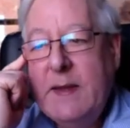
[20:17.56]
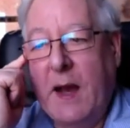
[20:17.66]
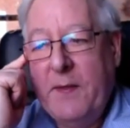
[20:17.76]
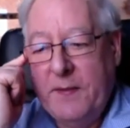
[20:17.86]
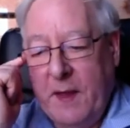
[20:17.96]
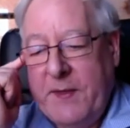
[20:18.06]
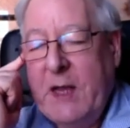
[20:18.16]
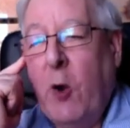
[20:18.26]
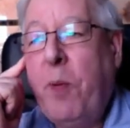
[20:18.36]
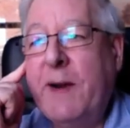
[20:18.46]
I think
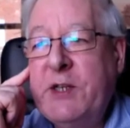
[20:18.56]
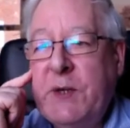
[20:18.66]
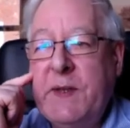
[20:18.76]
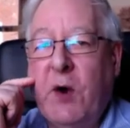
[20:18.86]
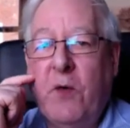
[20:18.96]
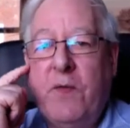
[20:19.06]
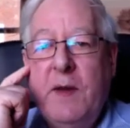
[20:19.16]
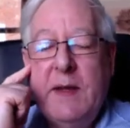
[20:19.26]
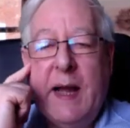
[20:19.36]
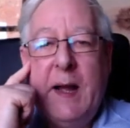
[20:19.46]
I'll probably do it the old
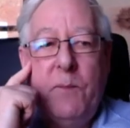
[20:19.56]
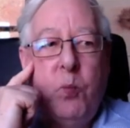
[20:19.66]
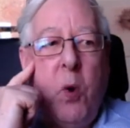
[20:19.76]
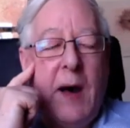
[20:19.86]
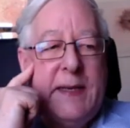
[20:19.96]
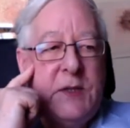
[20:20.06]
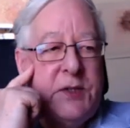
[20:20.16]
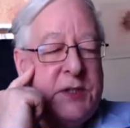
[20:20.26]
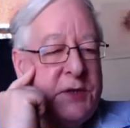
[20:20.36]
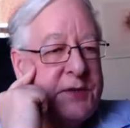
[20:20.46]
what I used
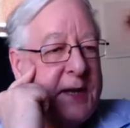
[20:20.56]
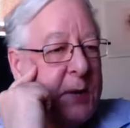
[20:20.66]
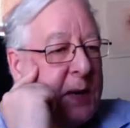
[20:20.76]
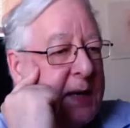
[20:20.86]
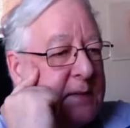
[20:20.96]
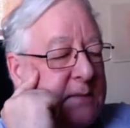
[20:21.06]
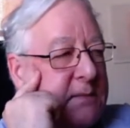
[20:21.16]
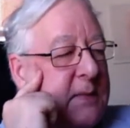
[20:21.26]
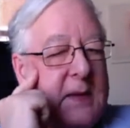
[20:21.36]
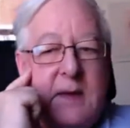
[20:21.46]
to do, certainly when I
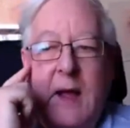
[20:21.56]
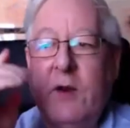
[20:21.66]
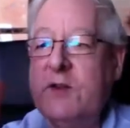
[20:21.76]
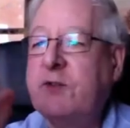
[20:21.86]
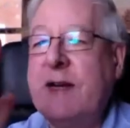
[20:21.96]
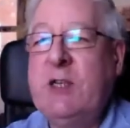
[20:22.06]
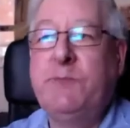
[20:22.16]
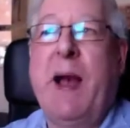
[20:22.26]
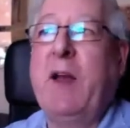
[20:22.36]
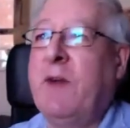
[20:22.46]
got a strange
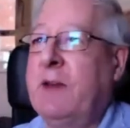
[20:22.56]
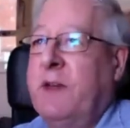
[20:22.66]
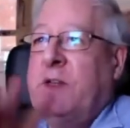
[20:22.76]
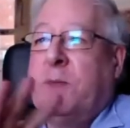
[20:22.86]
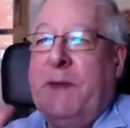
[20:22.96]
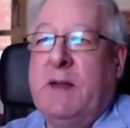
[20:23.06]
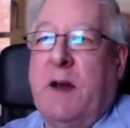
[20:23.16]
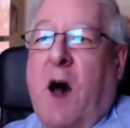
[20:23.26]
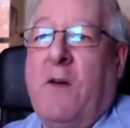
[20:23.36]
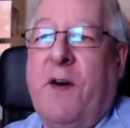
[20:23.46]
background. I used to be in
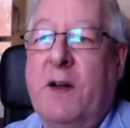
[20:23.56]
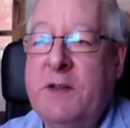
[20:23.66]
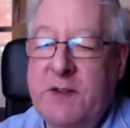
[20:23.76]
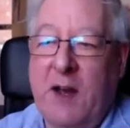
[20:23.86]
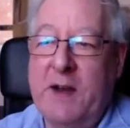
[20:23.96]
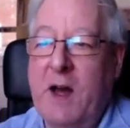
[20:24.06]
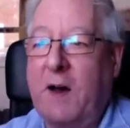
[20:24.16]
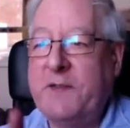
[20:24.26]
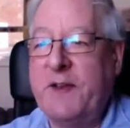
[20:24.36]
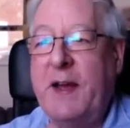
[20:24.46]
half art design and
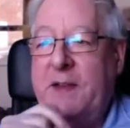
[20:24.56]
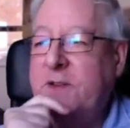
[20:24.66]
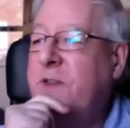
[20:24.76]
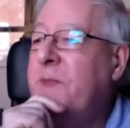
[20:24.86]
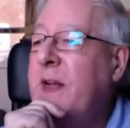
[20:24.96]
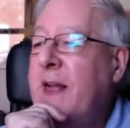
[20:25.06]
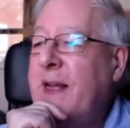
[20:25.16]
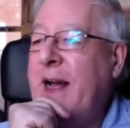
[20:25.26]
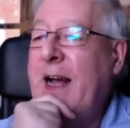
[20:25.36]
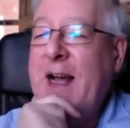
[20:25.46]
half science.
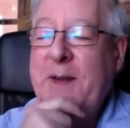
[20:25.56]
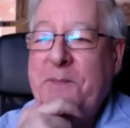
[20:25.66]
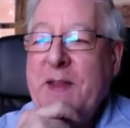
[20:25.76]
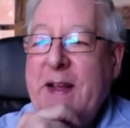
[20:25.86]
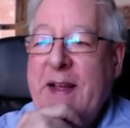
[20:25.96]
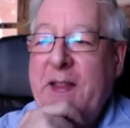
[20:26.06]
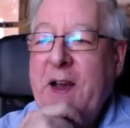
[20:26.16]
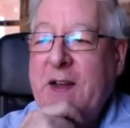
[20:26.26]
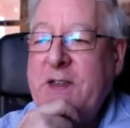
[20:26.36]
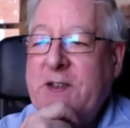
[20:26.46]
And the
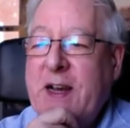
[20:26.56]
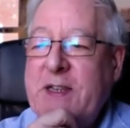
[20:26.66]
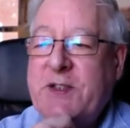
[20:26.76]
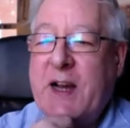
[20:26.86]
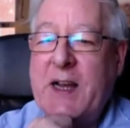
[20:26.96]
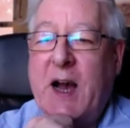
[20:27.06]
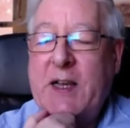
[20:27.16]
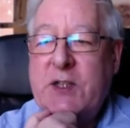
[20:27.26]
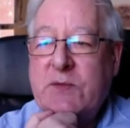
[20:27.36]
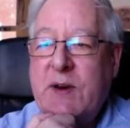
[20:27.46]
art design side, I
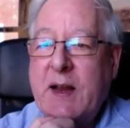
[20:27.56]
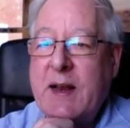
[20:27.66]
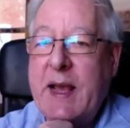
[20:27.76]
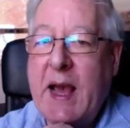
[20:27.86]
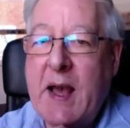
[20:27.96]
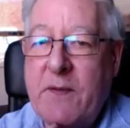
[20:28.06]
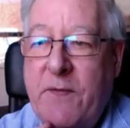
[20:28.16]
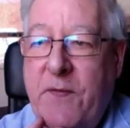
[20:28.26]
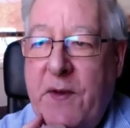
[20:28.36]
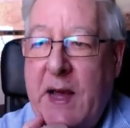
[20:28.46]
used to regularly have
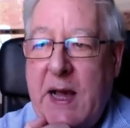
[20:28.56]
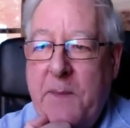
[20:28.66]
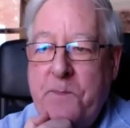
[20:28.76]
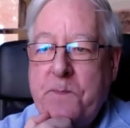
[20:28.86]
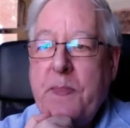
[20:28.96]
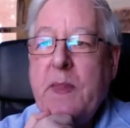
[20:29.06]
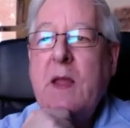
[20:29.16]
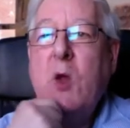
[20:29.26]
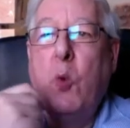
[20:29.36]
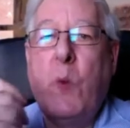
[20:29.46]

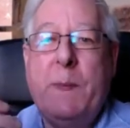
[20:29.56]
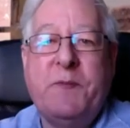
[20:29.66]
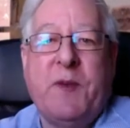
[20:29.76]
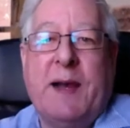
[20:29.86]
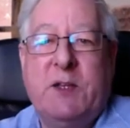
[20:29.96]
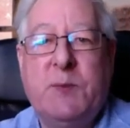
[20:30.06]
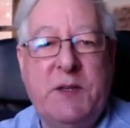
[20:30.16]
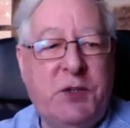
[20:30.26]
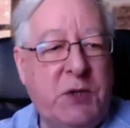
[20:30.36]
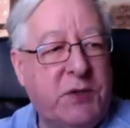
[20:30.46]
websites where
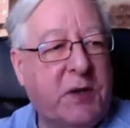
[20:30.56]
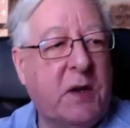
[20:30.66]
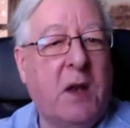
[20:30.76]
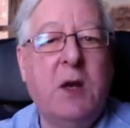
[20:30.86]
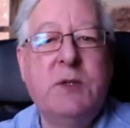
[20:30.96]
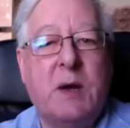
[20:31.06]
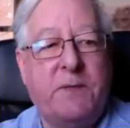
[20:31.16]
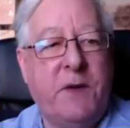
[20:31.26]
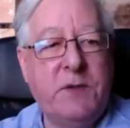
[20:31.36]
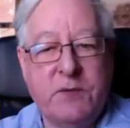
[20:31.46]
students can load up
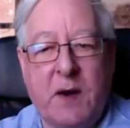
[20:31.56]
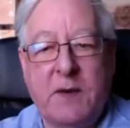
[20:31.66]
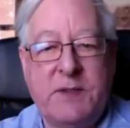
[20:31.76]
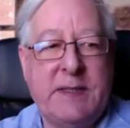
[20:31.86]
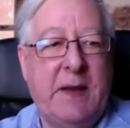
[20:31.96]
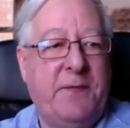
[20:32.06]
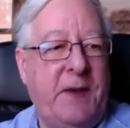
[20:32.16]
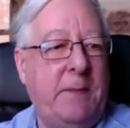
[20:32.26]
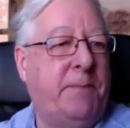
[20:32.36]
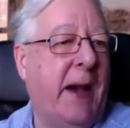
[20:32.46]
photographs to get
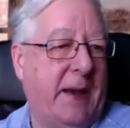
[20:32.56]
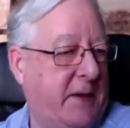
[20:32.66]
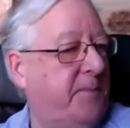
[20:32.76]
feedback.